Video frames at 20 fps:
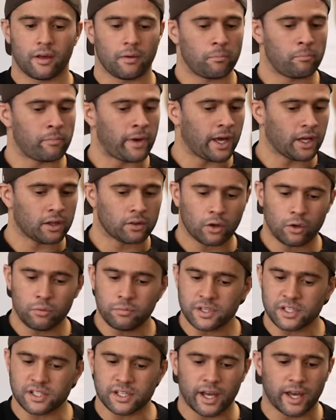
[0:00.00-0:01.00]
Make no
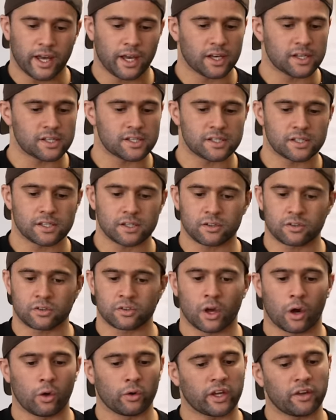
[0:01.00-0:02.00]
mistakes.
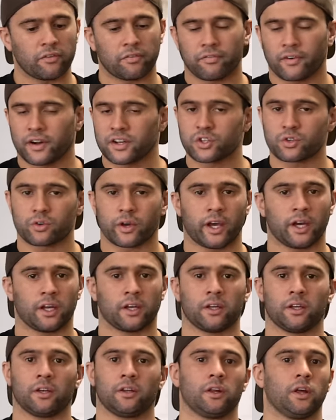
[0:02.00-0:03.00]
Don't get
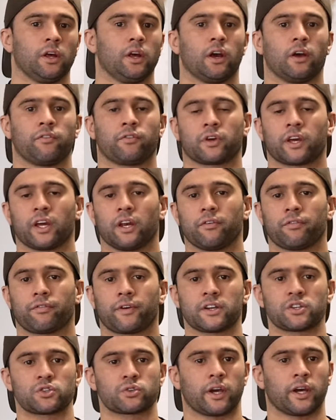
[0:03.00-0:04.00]
frustrated. If you're getting
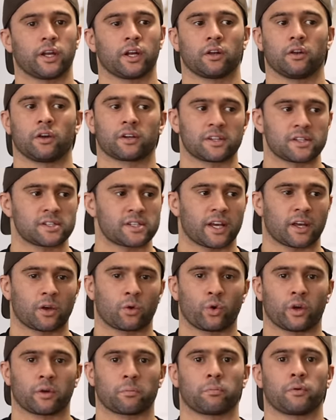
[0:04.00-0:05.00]
frustrated, look, just take a
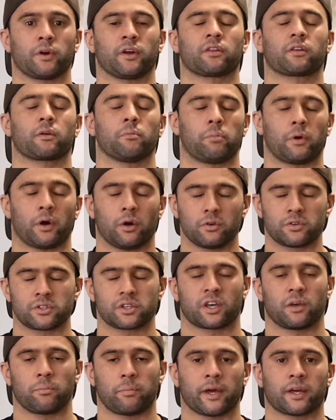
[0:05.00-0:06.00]
quick breath, composure,
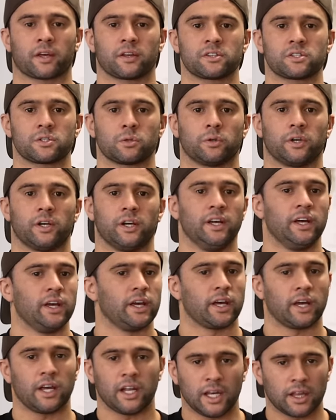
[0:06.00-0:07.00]
get back into it.
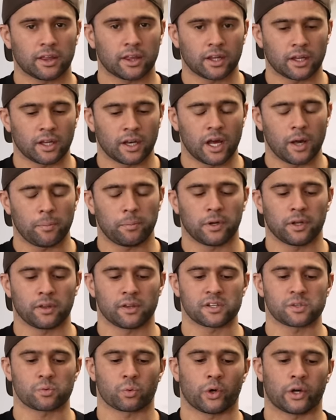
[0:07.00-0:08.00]
Anything can happen in
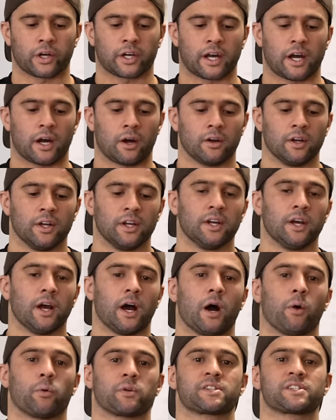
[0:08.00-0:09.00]
this workout.
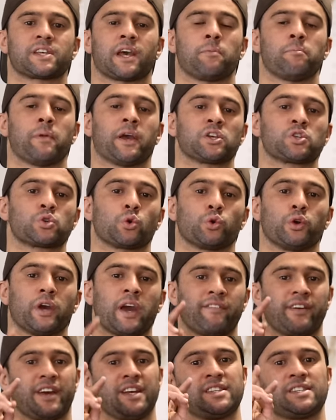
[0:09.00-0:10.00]
I would say make sure you
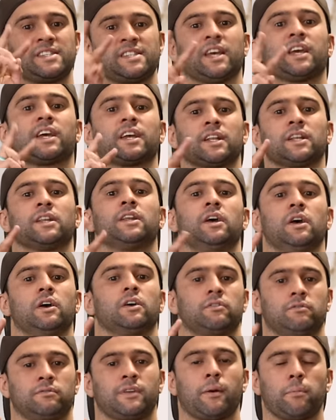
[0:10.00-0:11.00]
have a second
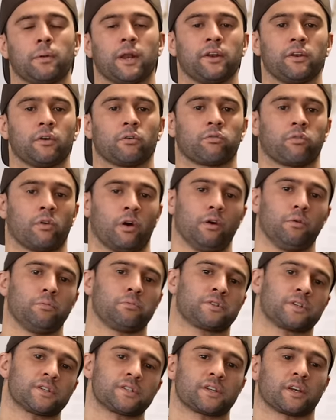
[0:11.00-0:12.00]
double under rope
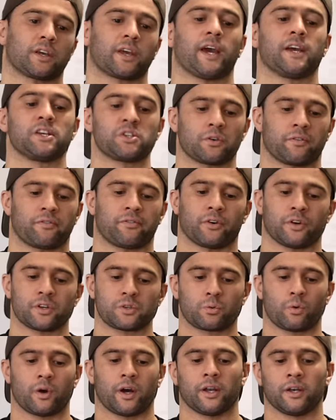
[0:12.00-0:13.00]
just in case your
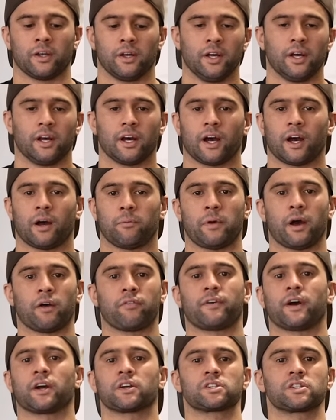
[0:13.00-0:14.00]
first one
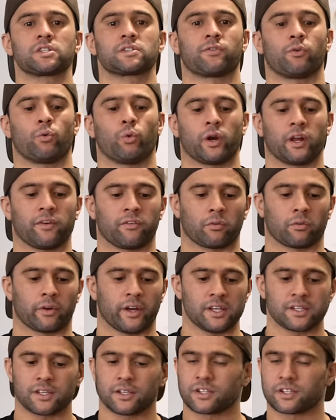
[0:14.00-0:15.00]
malfunctions for whatever
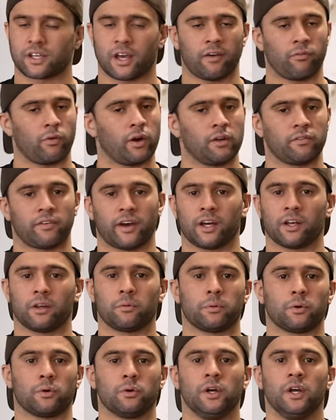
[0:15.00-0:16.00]
reason. Just have one
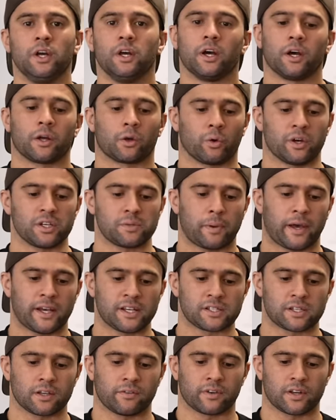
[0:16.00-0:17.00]
available. It always
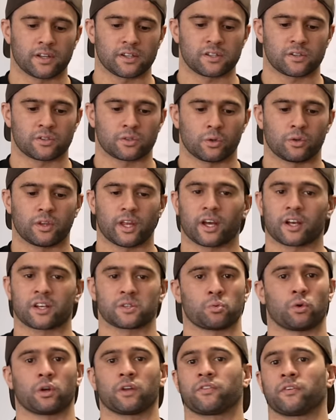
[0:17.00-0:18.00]
pays dividends to do that, because
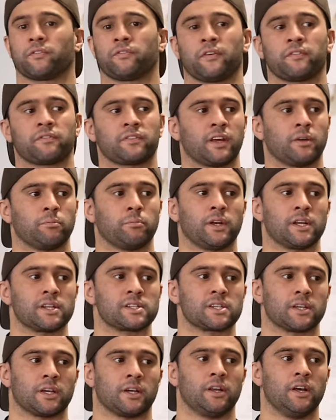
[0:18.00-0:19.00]
what if you're 15
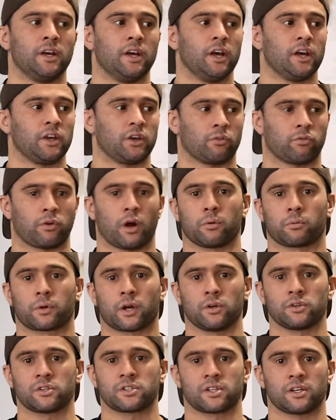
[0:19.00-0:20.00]
minutes in, your rope
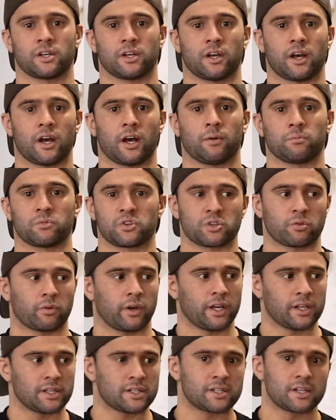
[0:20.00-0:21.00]
goes to
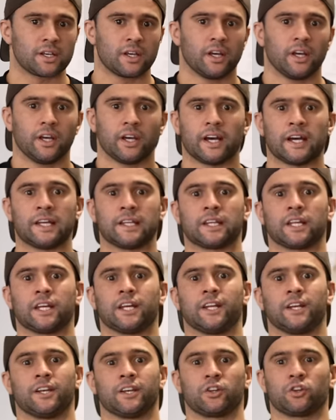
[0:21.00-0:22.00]
shreds, and
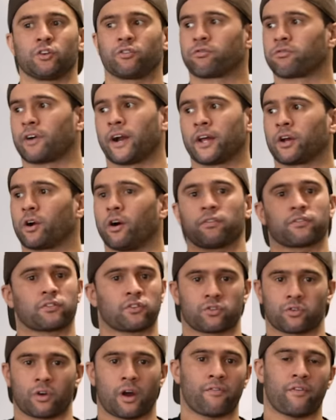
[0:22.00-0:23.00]
then you're running off
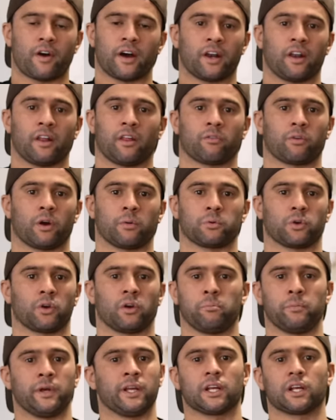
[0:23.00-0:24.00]
to try find another rope. You
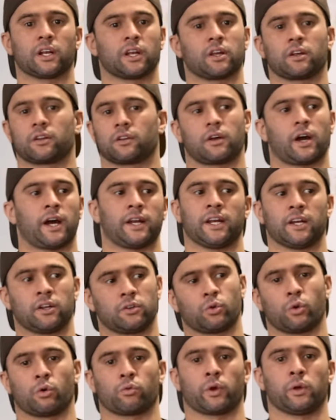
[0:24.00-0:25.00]
immediately, I need to
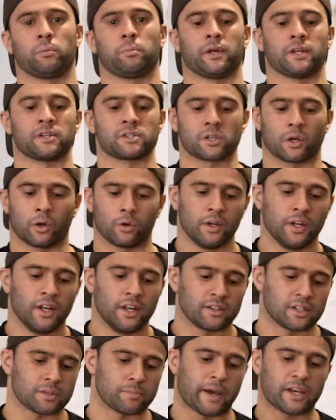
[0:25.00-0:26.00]
do a repeat. So
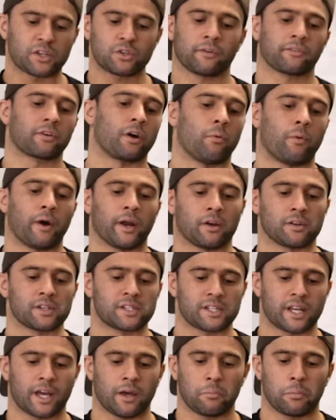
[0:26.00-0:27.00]
just make sure you've got one on
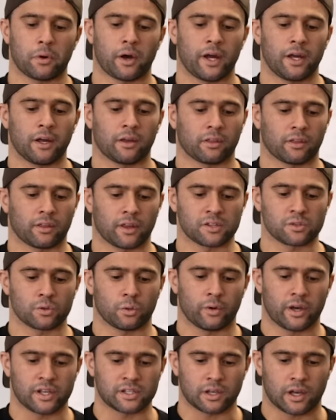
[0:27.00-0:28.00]
standby. I think that's
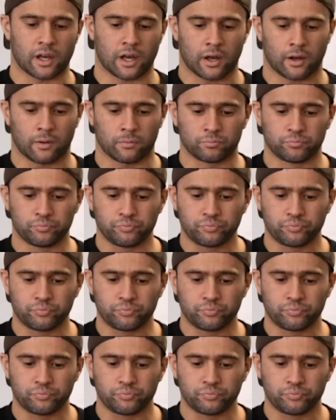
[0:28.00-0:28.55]
always a